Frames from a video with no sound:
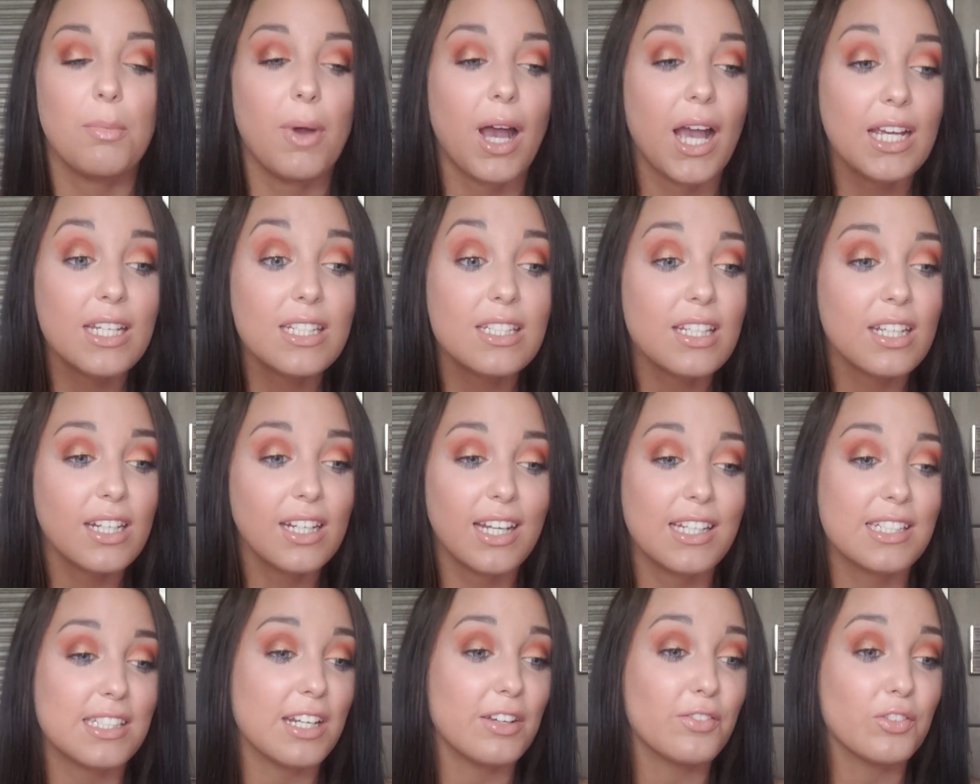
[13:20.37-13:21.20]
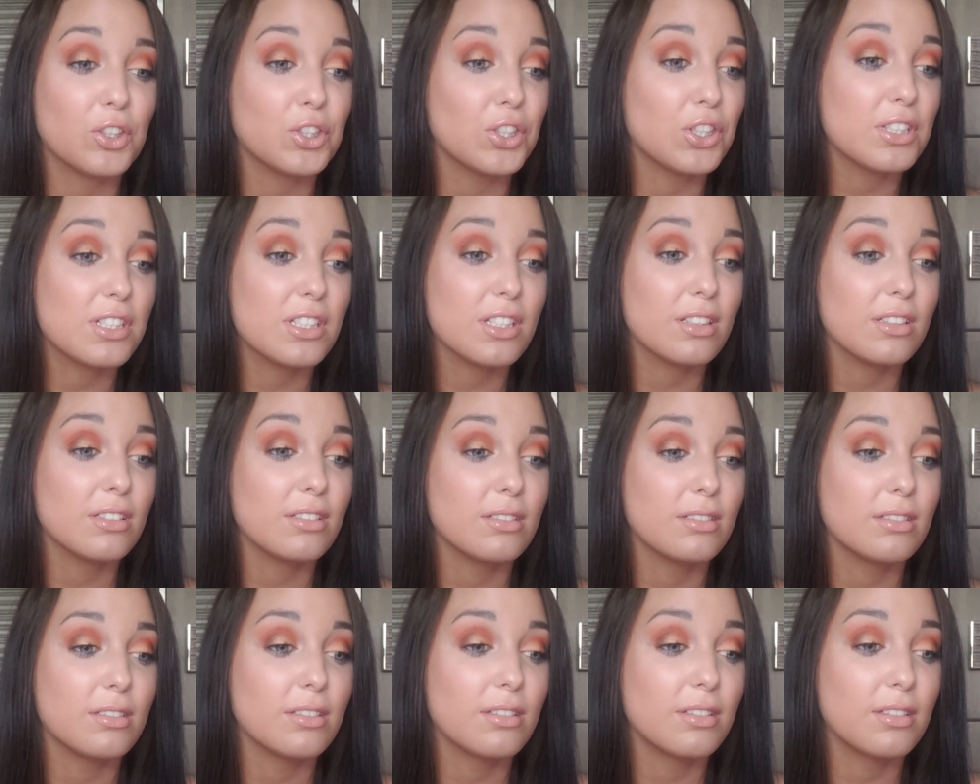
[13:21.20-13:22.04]
My skin has never looked
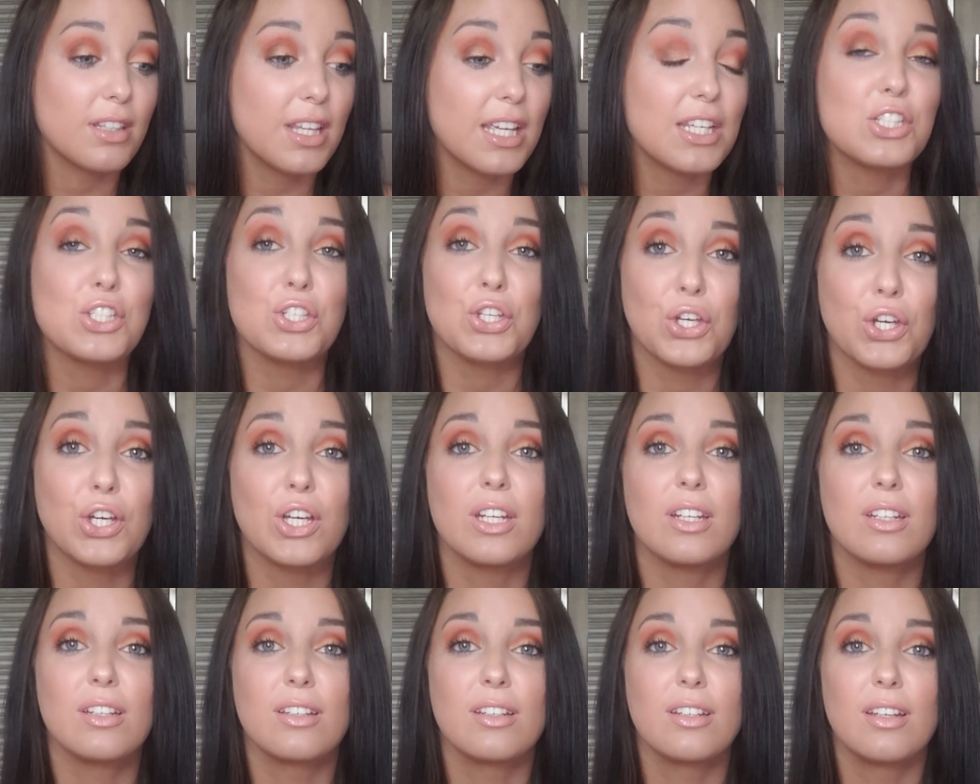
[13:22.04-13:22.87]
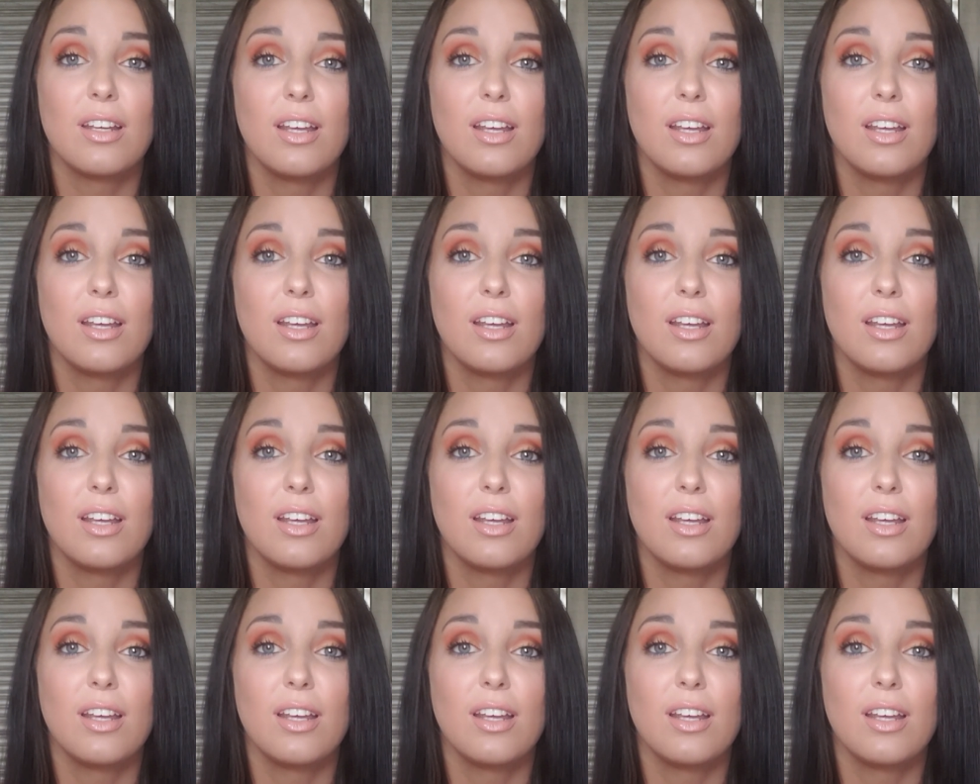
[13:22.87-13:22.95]
this good.